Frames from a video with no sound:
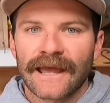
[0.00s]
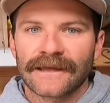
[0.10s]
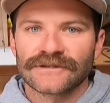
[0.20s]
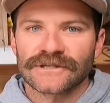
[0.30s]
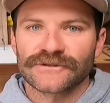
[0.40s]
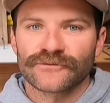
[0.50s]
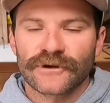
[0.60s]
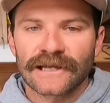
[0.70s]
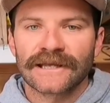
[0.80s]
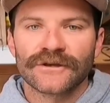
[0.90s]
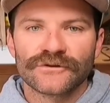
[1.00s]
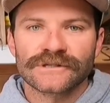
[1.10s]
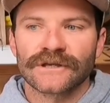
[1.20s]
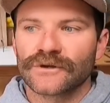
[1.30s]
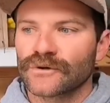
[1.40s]
and just really
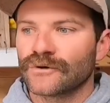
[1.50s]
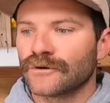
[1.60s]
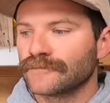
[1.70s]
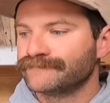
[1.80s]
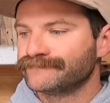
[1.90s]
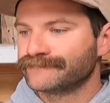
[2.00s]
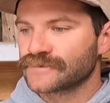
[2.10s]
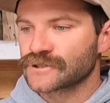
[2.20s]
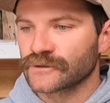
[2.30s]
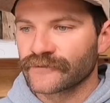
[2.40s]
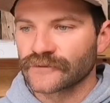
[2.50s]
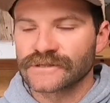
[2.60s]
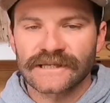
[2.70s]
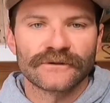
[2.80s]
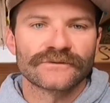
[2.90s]
using your sort of your
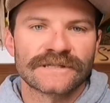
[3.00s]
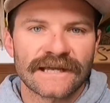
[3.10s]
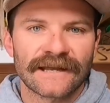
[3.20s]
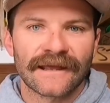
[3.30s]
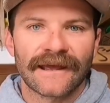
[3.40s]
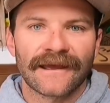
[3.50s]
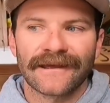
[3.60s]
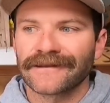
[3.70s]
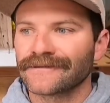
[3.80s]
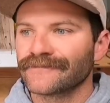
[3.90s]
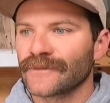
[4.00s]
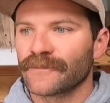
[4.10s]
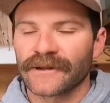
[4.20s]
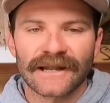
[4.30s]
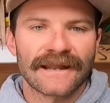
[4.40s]
skill set and
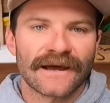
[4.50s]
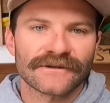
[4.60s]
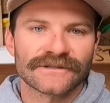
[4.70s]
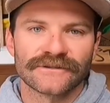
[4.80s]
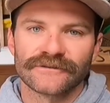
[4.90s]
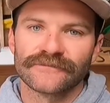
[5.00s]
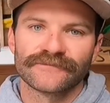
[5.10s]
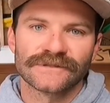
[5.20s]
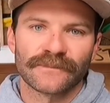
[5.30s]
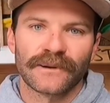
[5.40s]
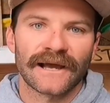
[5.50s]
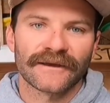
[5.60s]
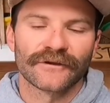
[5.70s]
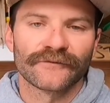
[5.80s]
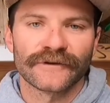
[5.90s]
a bit of nous to
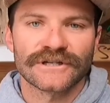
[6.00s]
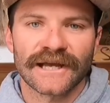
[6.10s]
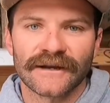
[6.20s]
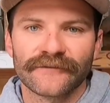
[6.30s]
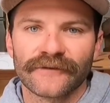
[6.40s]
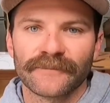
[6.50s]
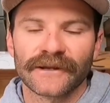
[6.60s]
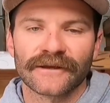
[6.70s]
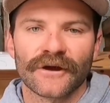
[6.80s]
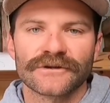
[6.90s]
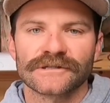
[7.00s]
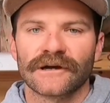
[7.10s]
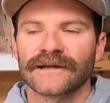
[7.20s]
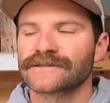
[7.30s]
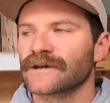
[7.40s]
pluck good fish out of a bit of
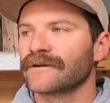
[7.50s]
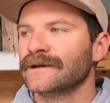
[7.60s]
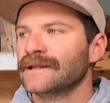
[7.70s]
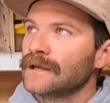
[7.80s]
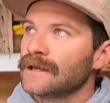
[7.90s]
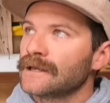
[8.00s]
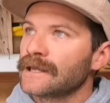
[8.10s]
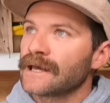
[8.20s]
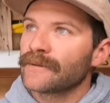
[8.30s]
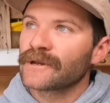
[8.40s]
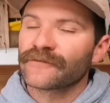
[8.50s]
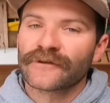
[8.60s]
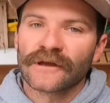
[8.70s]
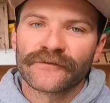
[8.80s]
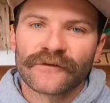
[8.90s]
coastline. So yeah, I mean,
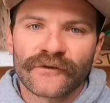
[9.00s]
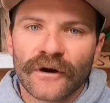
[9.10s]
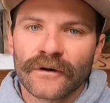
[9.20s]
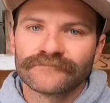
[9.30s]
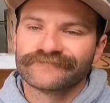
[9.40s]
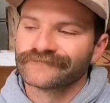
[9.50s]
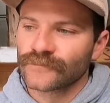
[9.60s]
if you've got